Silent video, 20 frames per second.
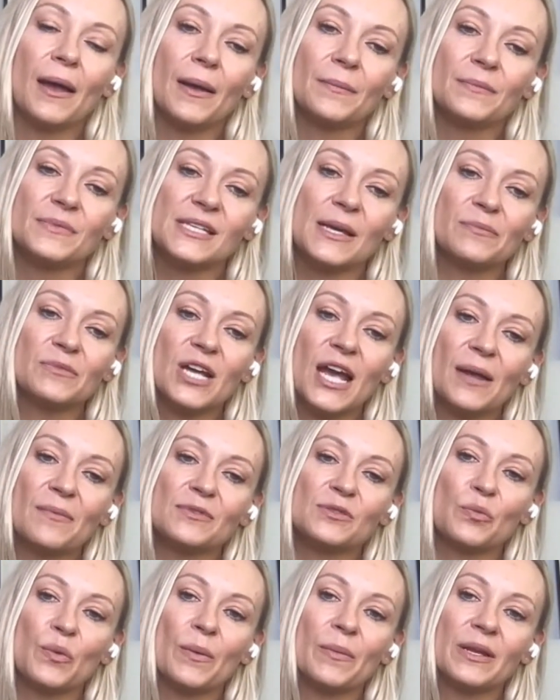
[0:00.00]

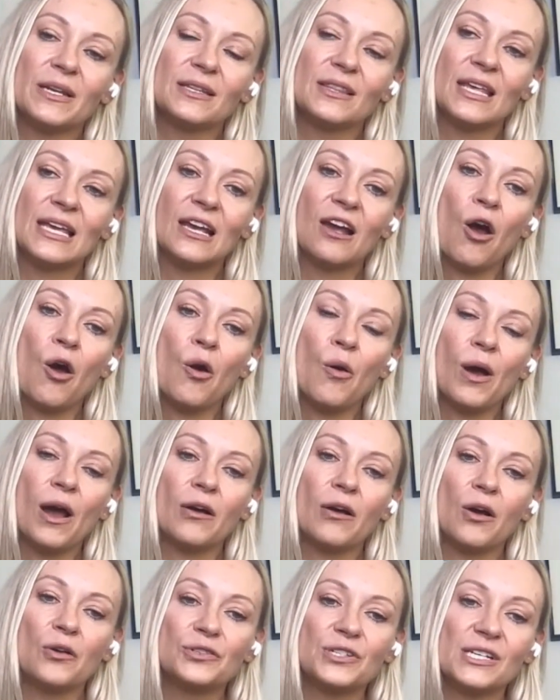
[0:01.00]
Sometimes women think,
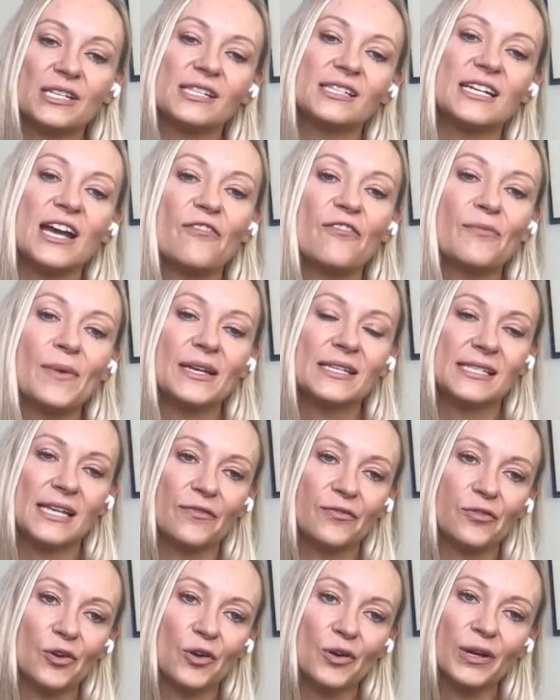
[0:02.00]
I'll just starve myself,
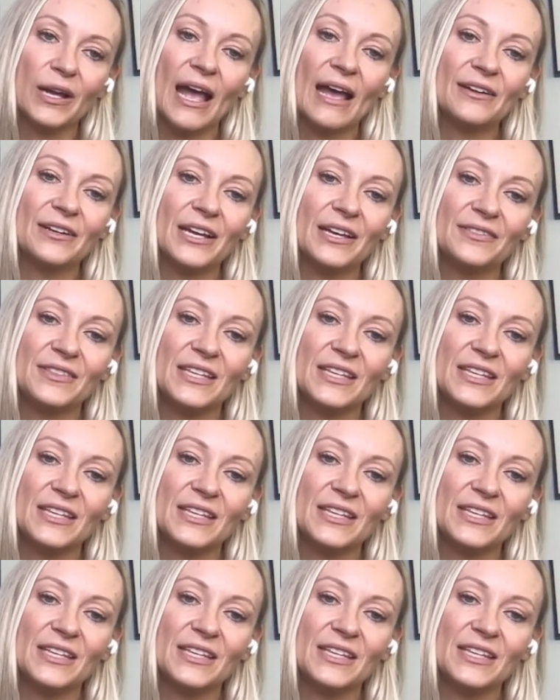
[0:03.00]
or I'll cut out